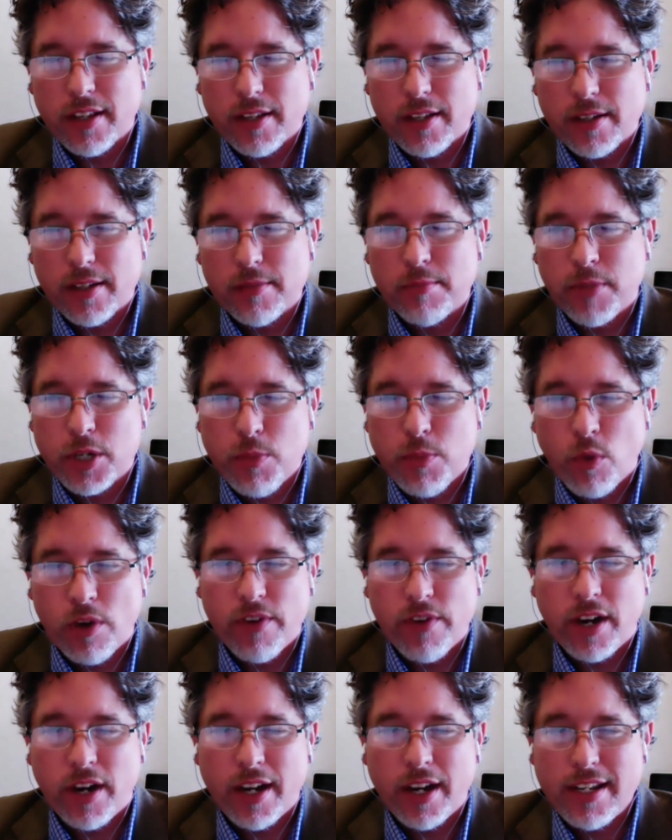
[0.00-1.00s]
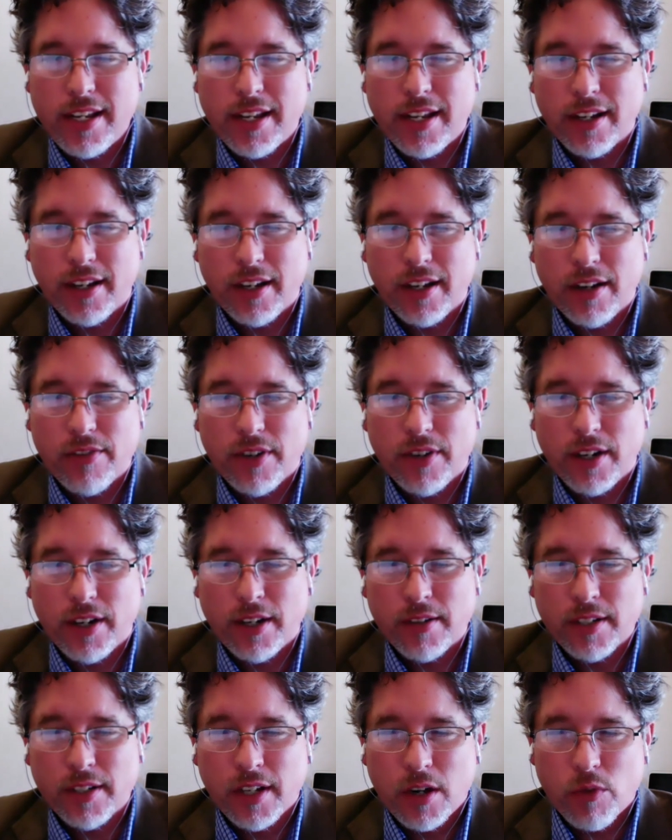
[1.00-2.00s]
much more of an idea of
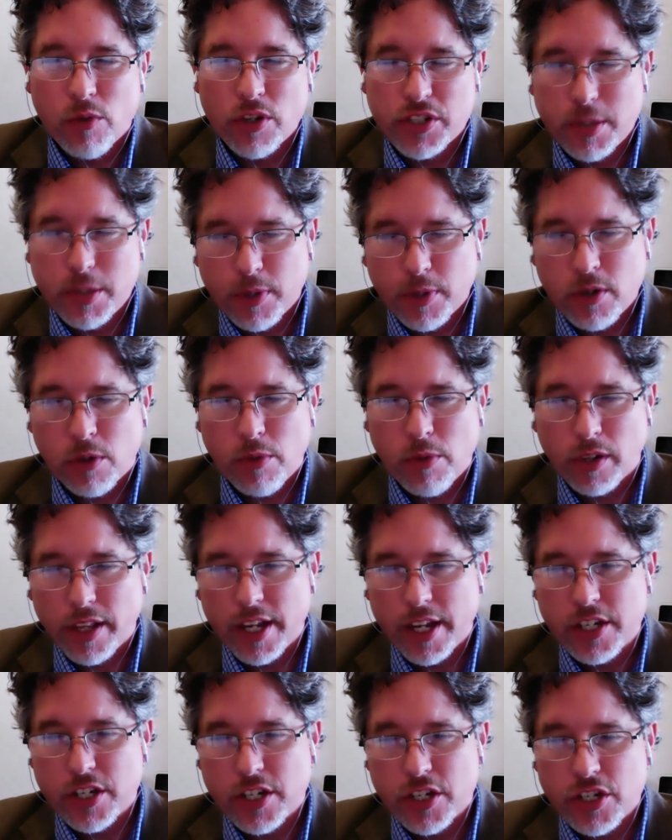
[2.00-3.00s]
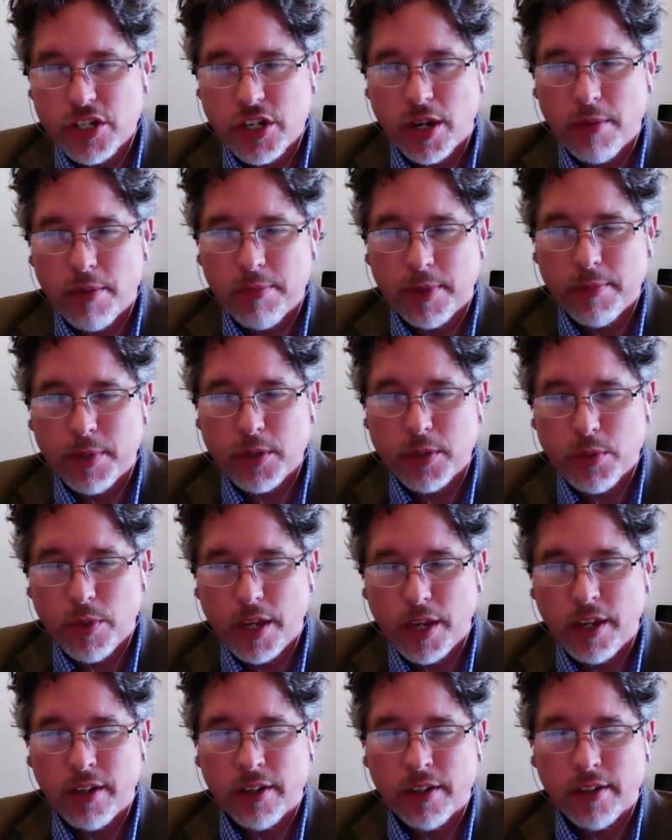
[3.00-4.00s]
a reciprocal relationship
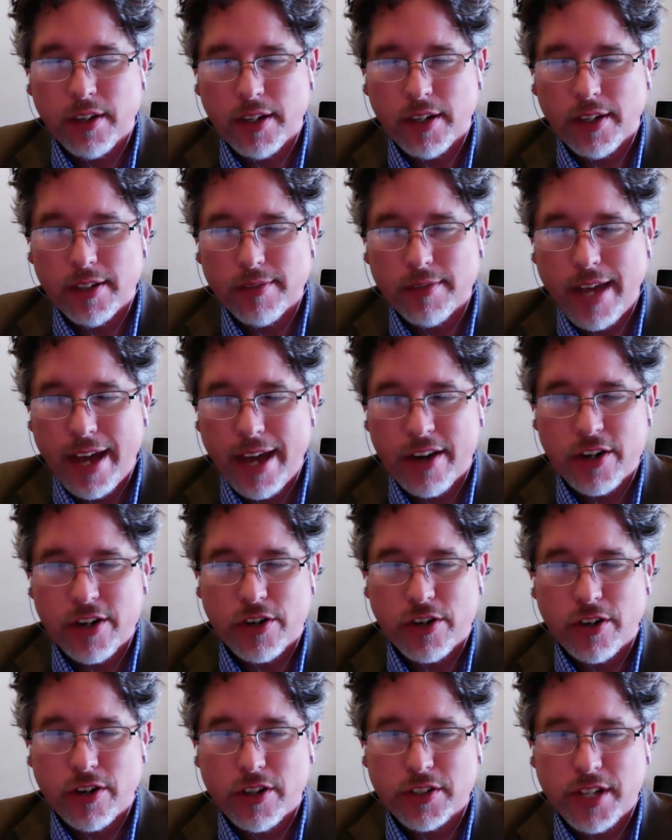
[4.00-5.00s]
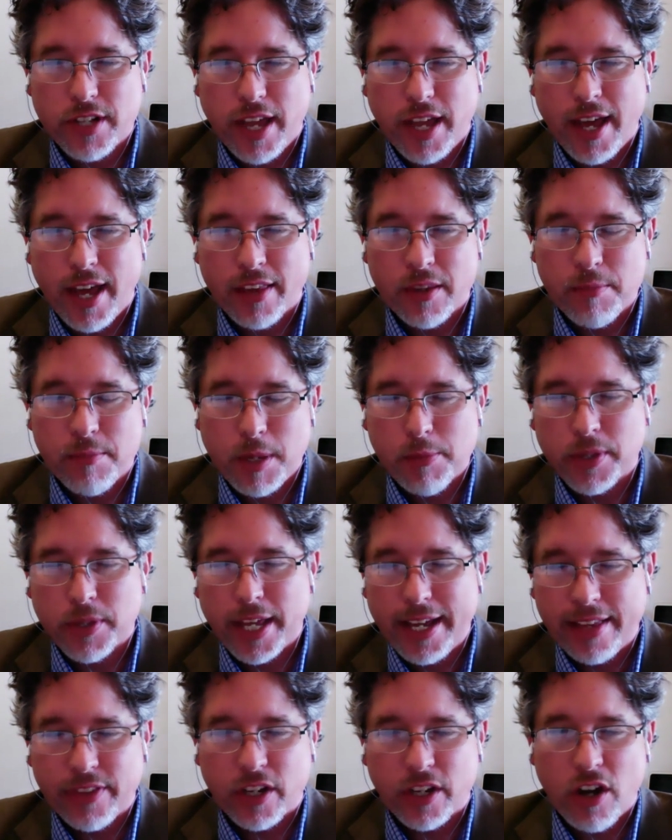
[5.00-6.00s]
between editors and the people
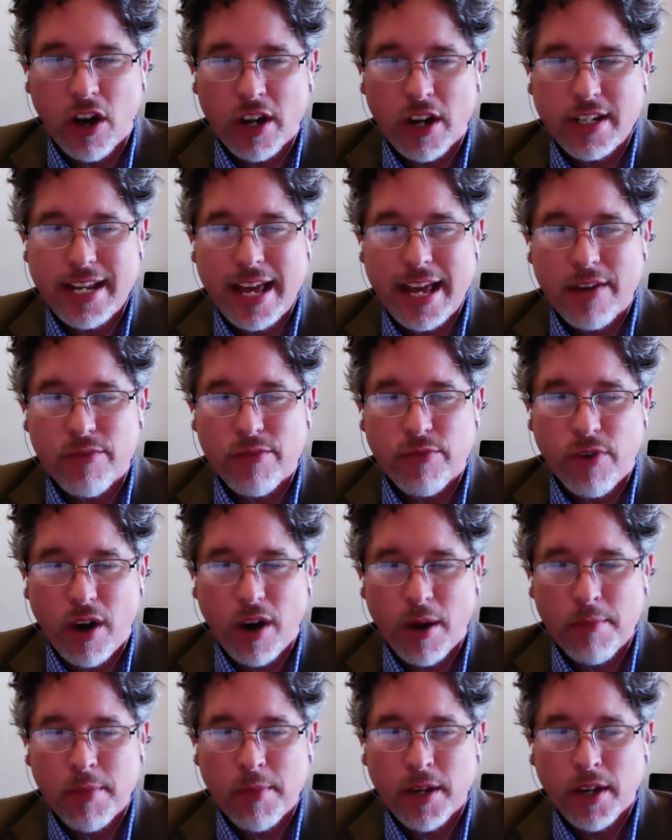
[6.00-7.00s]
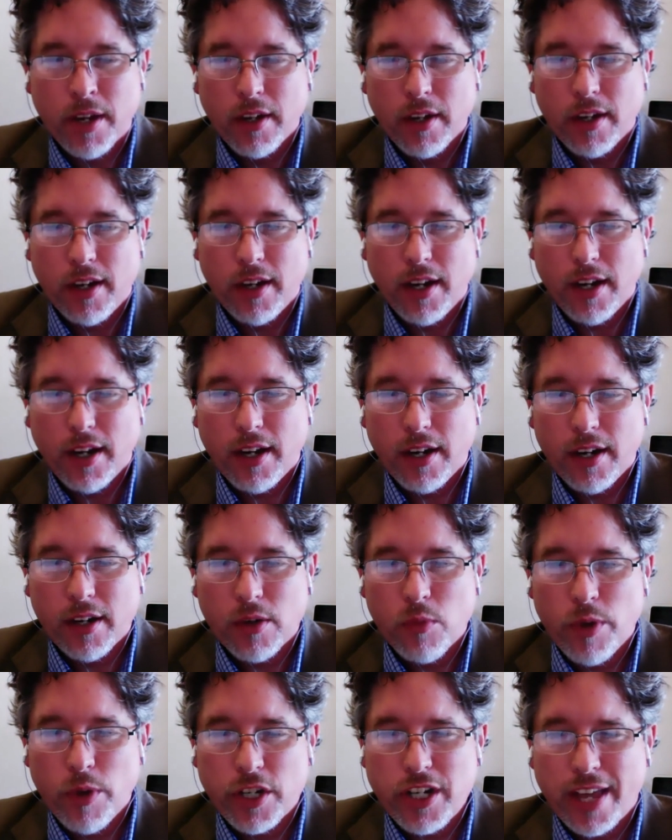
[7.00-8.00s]
they get the content from,
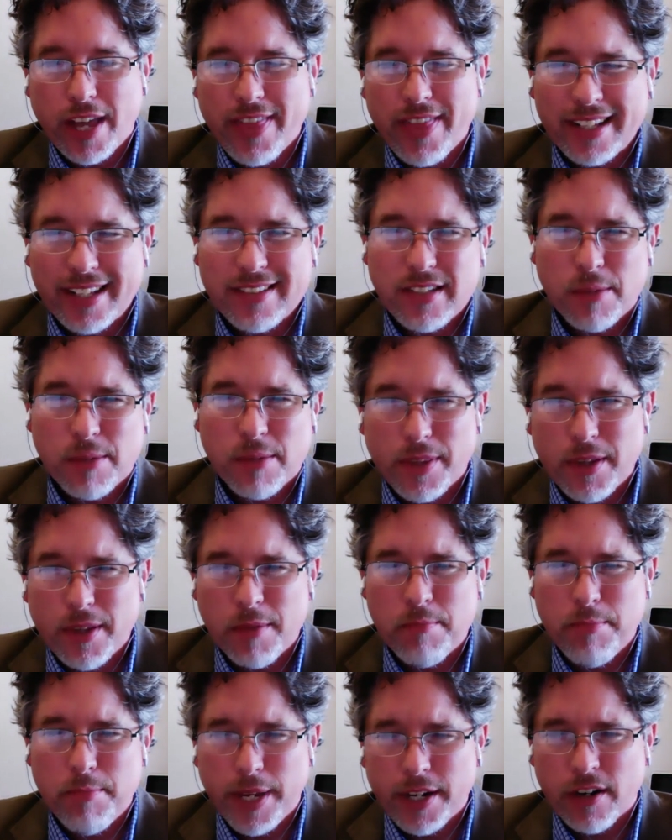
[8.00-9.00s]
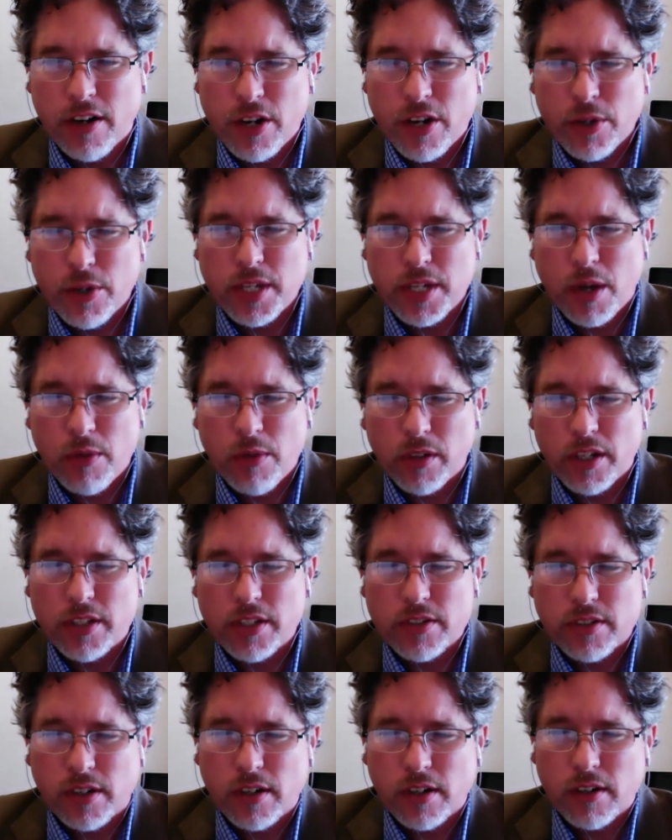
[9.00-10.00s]
which I think some of the bigger news
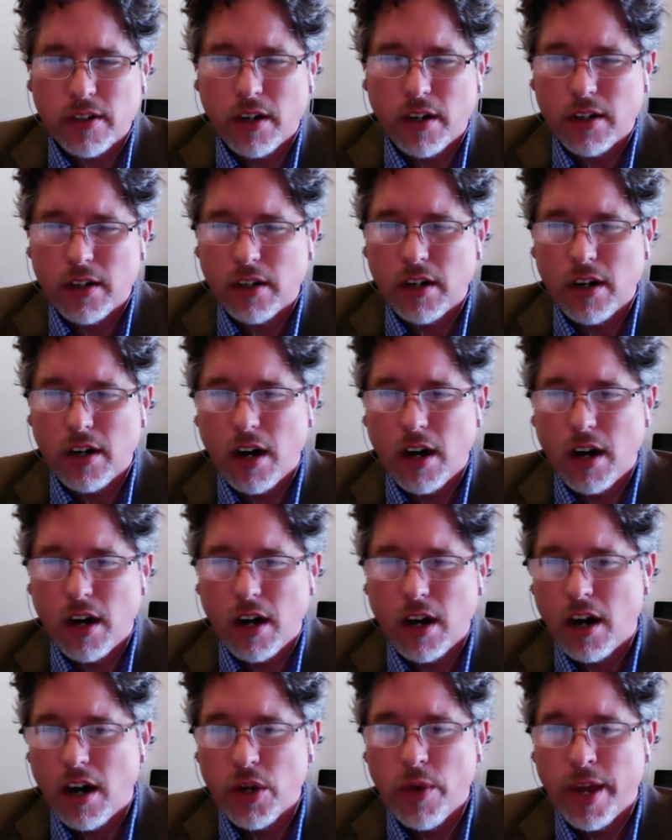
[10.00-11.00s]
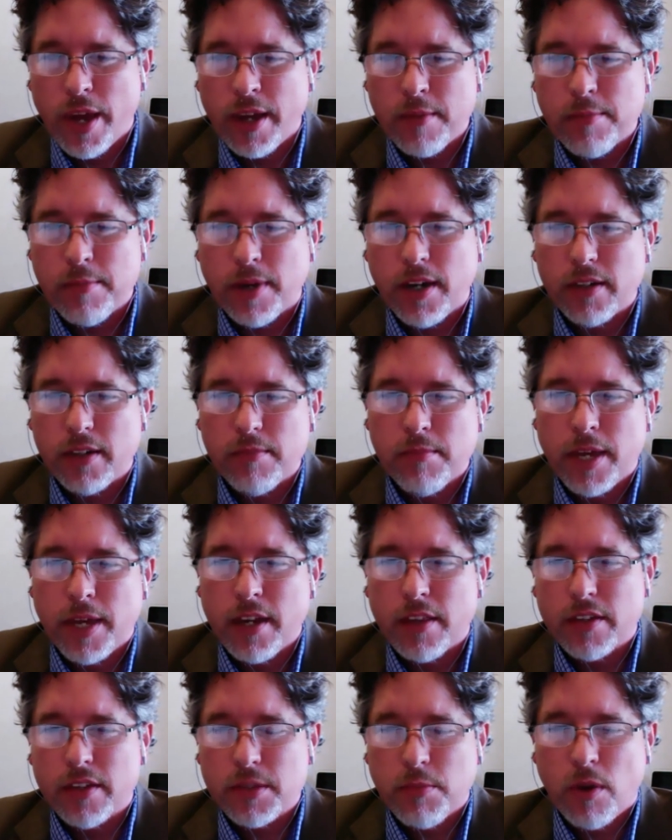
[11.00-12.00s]
outlets are doing, but many
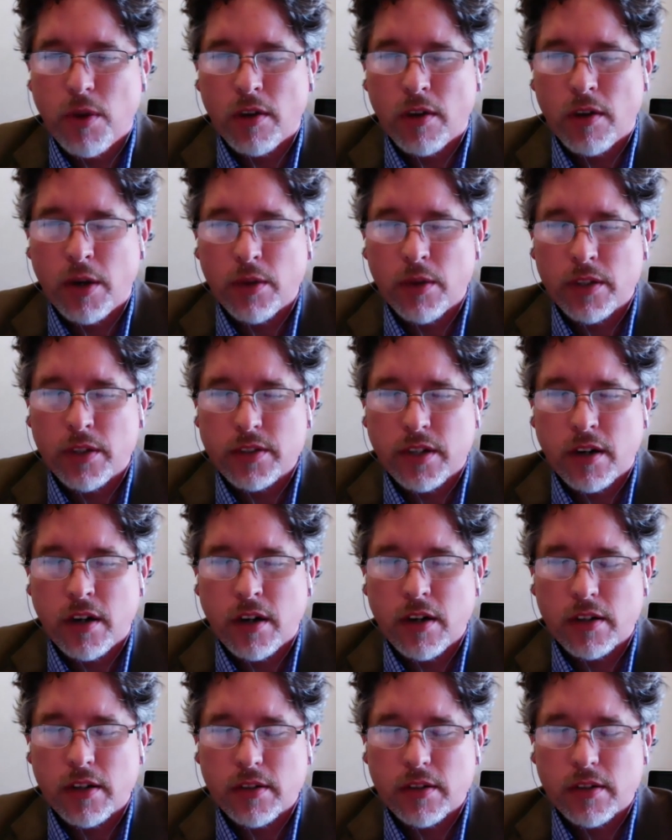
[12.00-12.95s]
of the smaller outlets aren't.